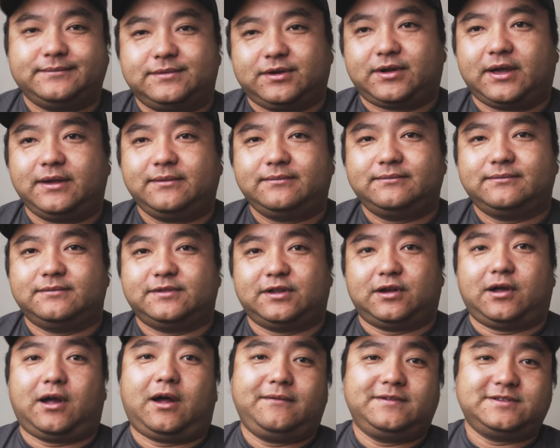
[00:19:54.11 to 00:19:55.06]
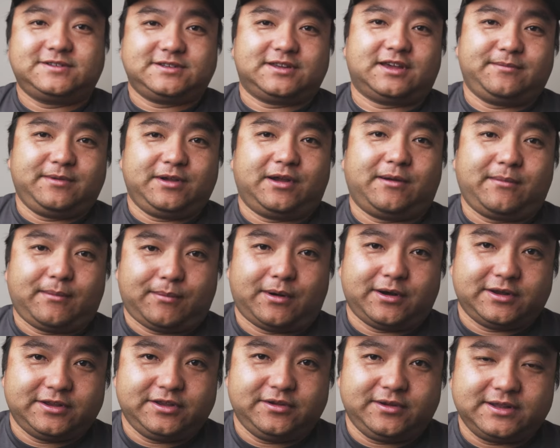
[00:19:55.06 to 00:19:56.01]
Okay. There are obviously going to be
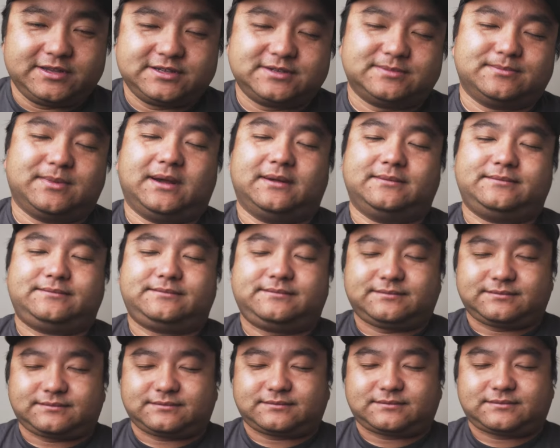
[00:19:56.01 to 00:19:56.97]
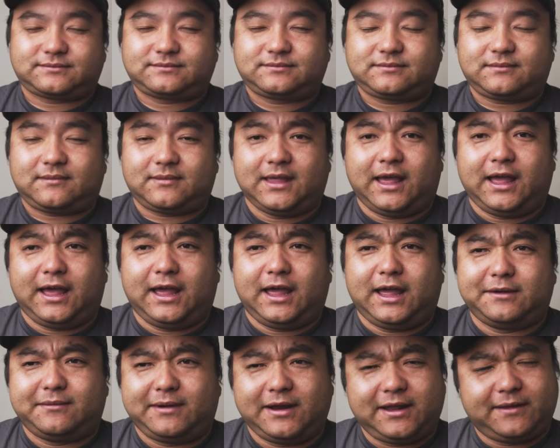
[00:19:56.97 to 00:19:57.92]
hummingbird units, but
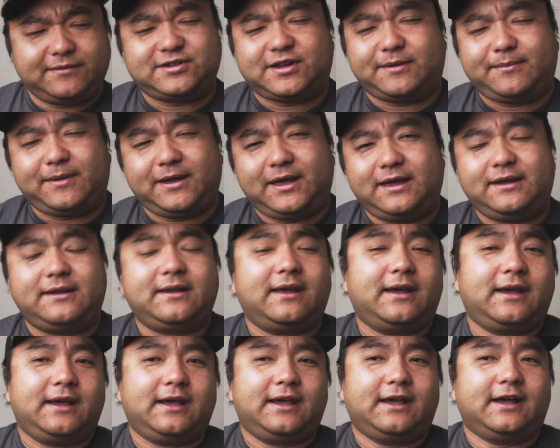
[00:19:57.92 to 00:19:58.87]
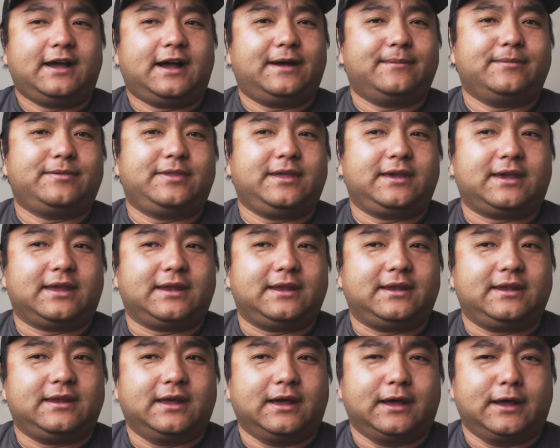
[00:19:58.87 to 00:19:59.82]
right off the top of my head, I'm
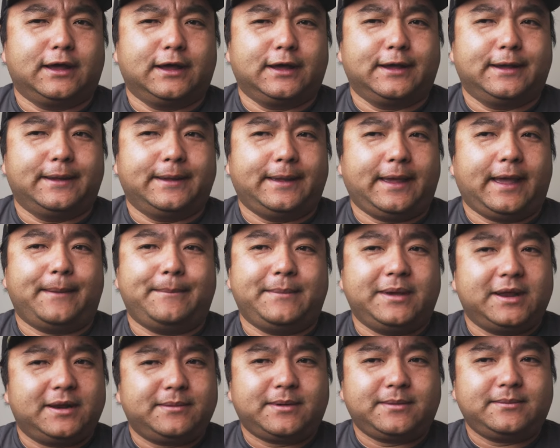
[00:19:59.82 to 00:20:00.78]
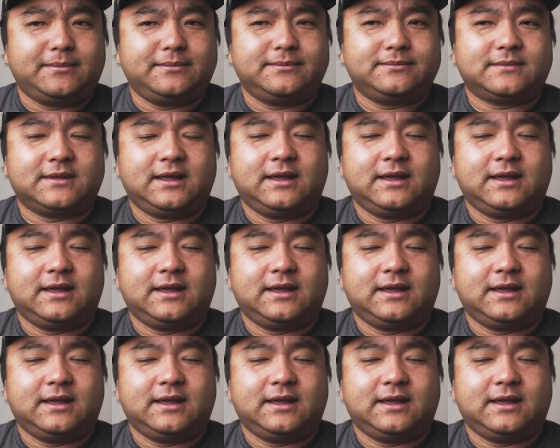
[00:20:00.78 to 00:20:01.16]
thinking at minimum,